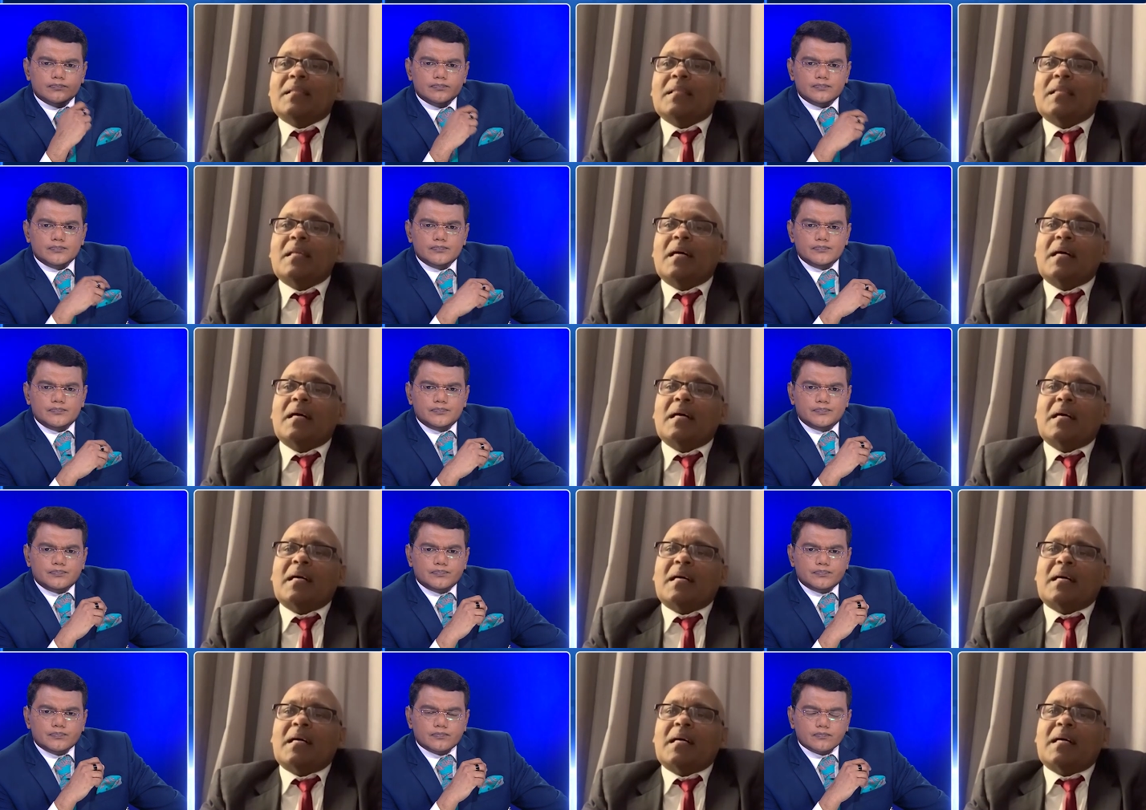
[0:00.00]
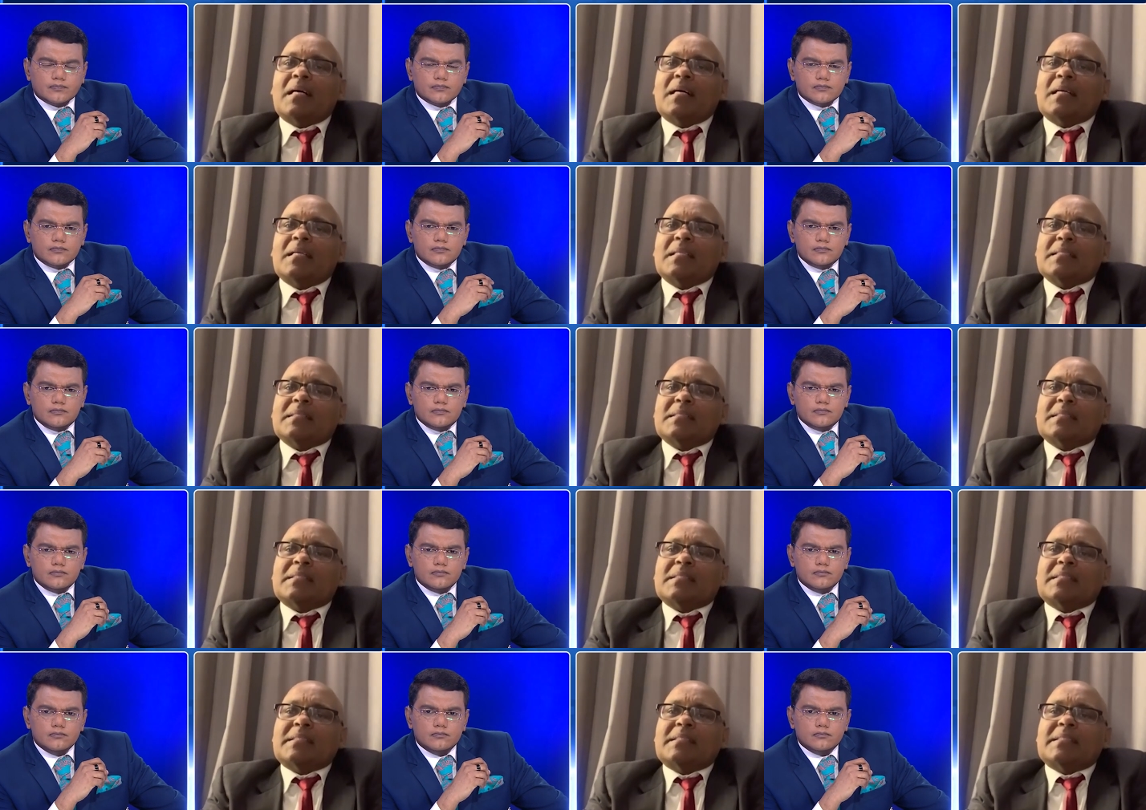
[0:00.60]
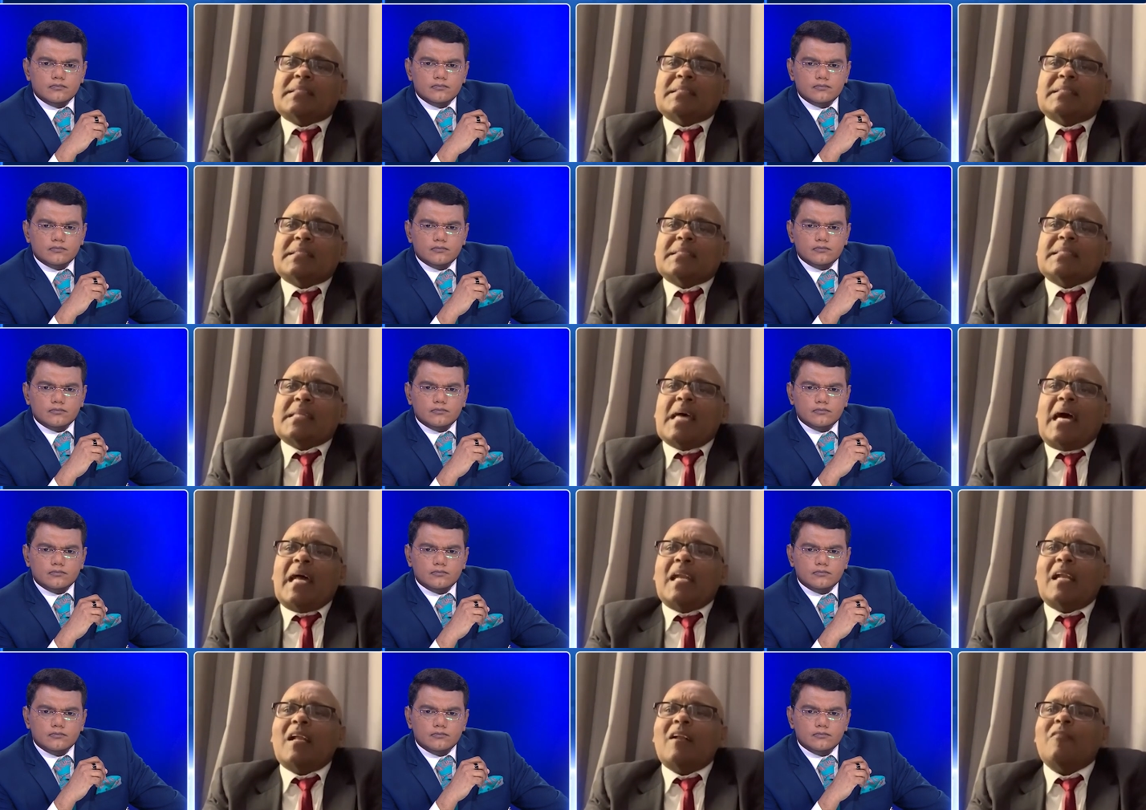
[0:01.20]
Speaker 1: The
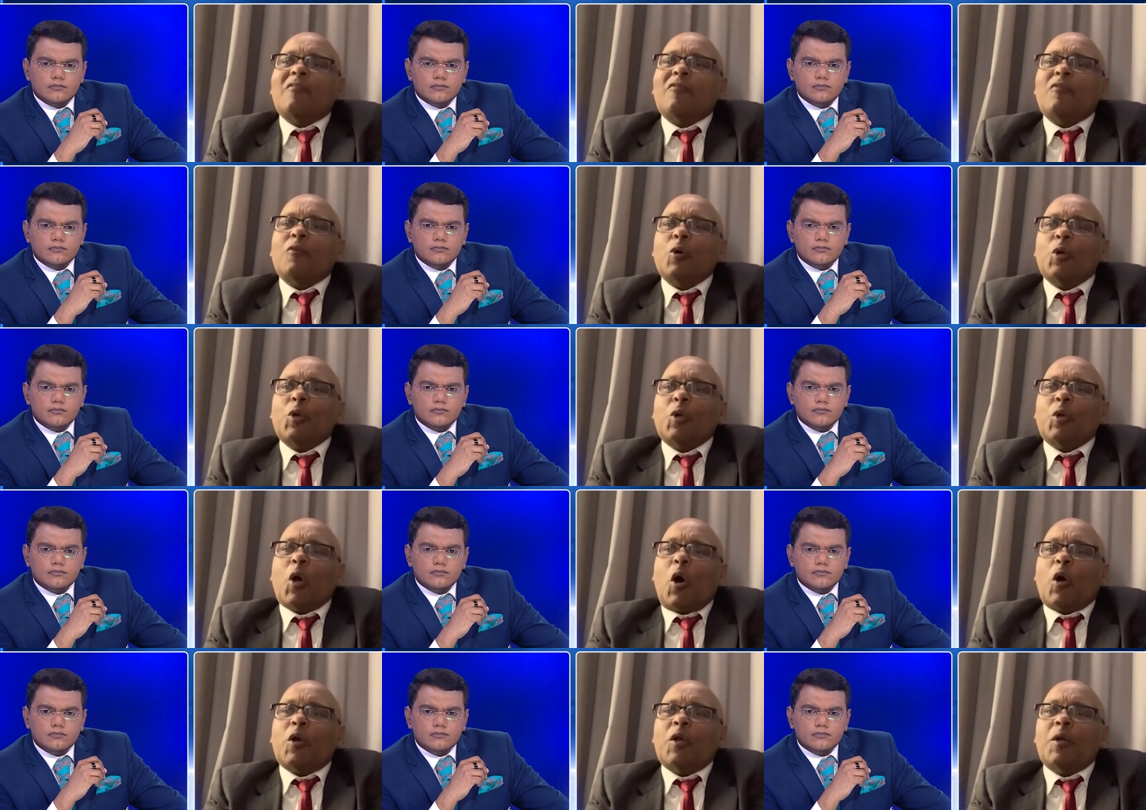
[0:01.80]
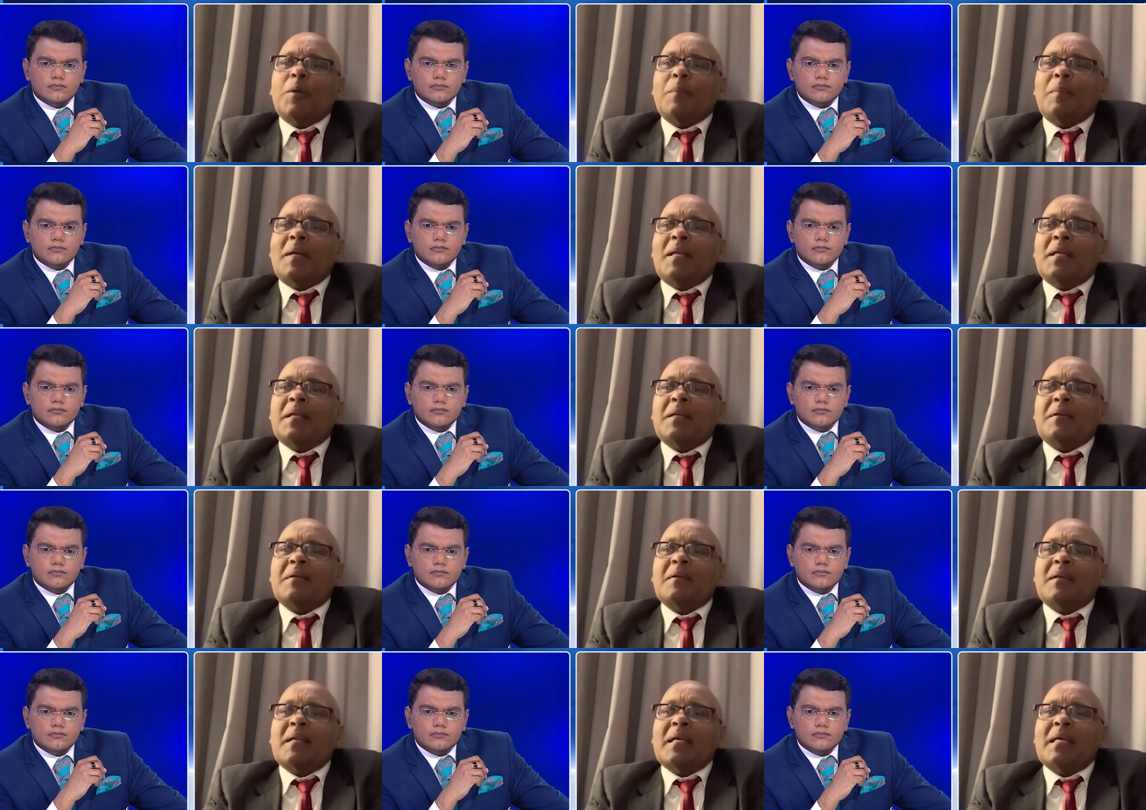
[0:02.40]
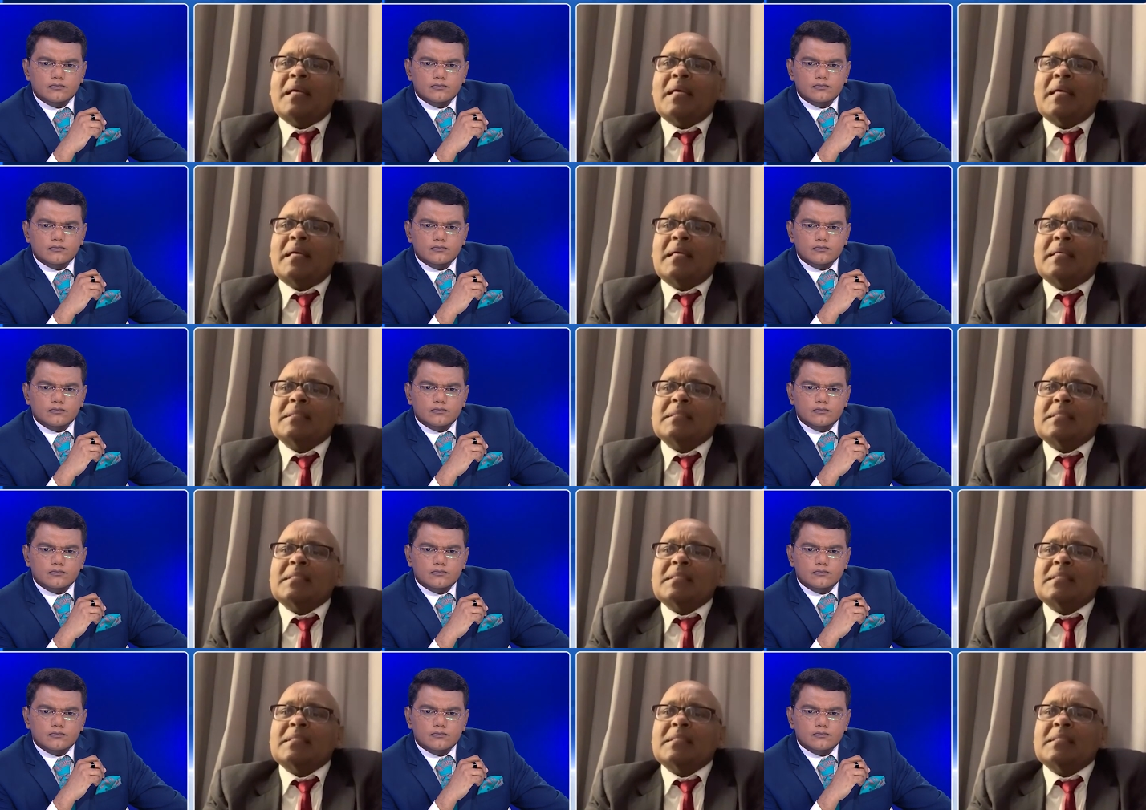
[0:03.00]
Channel four documentary